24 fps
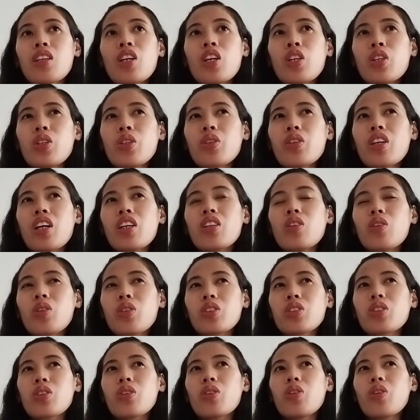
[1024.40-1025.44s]
you can
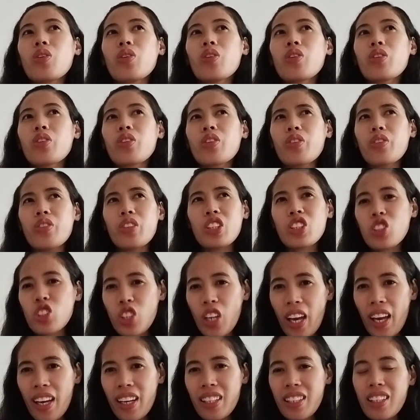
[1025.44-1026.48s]
also
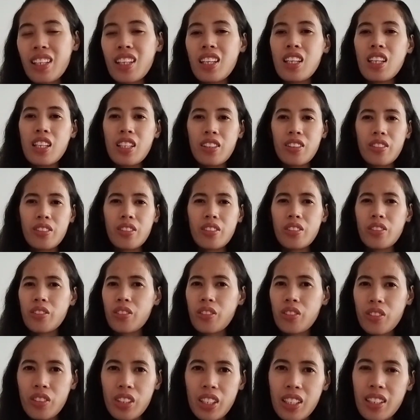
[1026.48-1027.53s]
recheck,
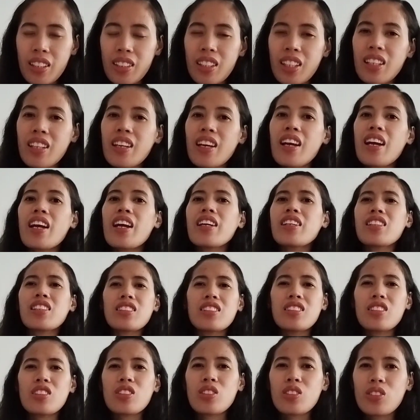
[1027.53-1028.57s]
read it again. Is
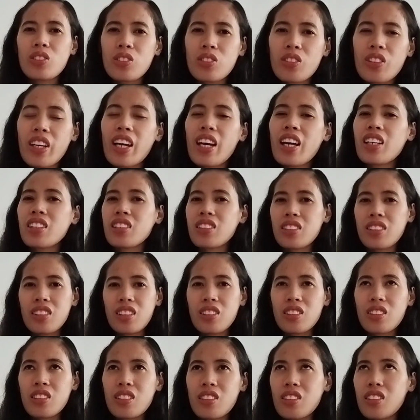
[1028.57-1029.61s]
this correct? Is
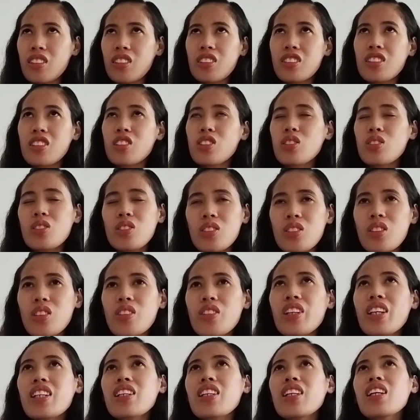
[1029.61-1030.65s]
this good
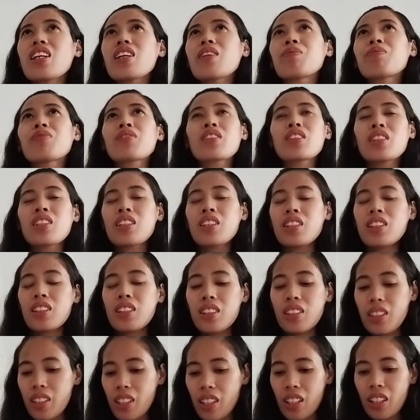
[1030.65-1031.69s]
already?
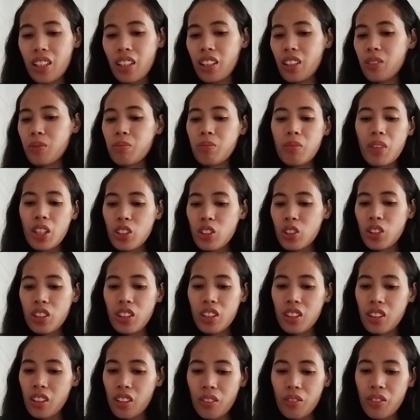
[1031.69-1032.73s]
Yeah, make sure that
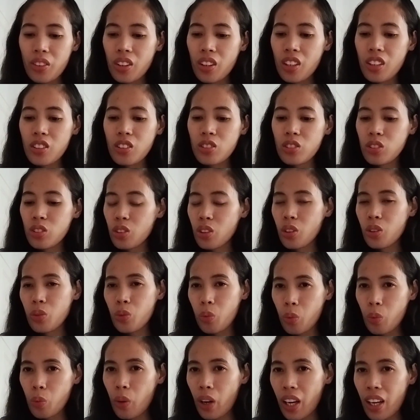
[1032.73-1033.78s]
everything's
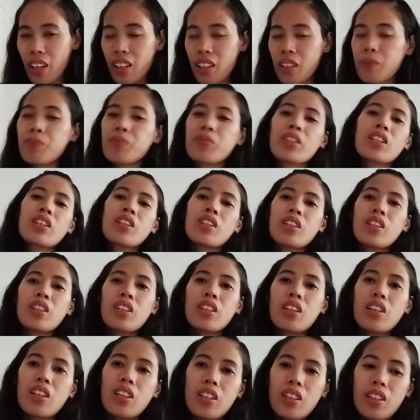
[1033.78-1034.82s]
well.
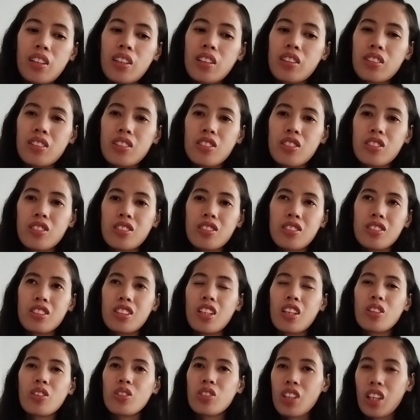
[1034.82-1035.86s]
Uh,
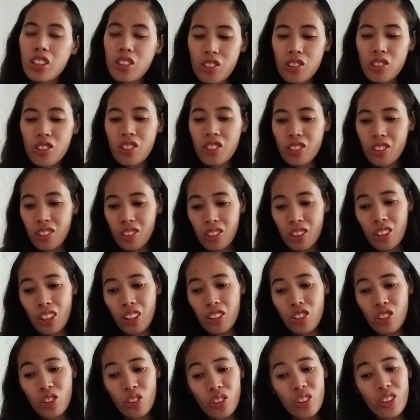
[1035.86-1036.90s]
sinagutan yun
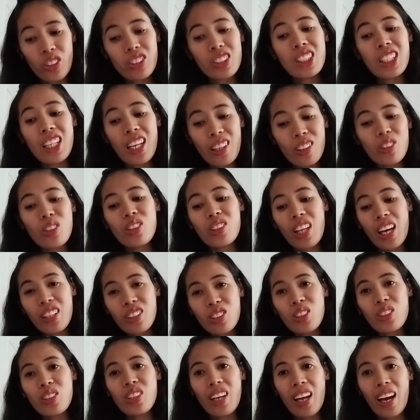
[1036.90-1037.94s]
yung sinagutan
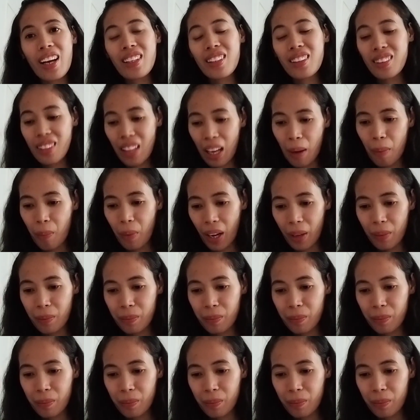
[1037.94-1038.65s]
yun ng tama.